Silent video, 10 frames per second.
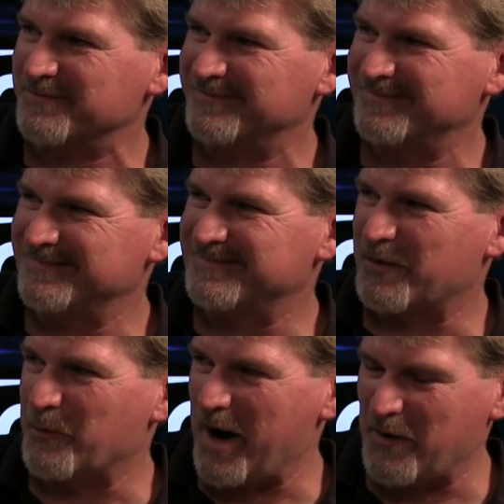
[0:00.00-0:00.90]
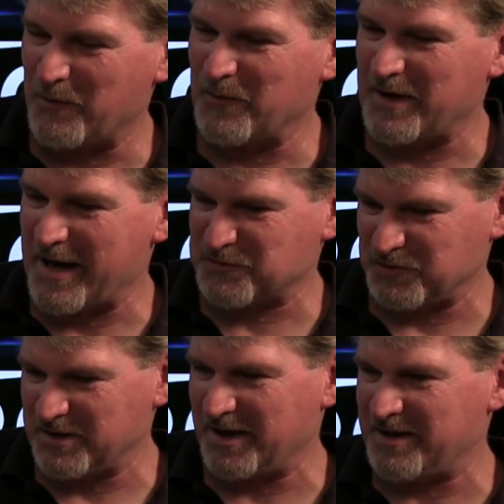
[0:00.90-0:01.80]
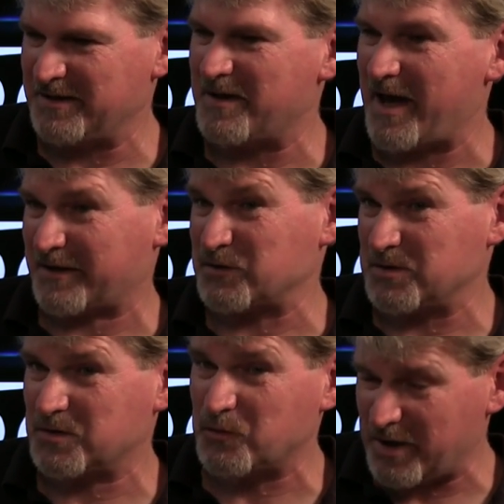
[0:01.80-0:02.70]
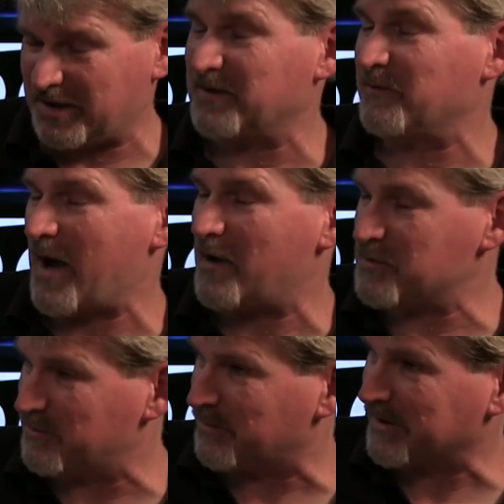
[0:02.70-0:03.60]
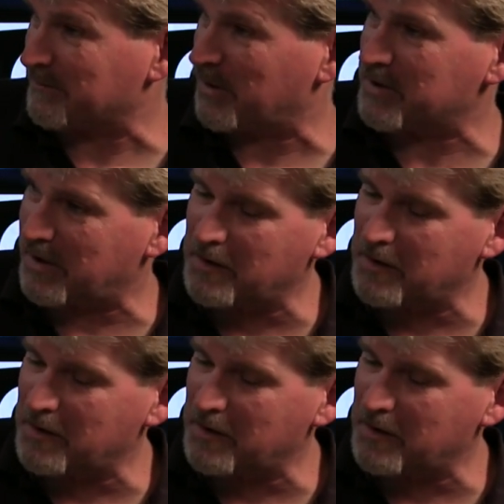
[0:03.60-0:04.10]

Ah, yep. Rather than actually getting, actually creating value and bringing money in.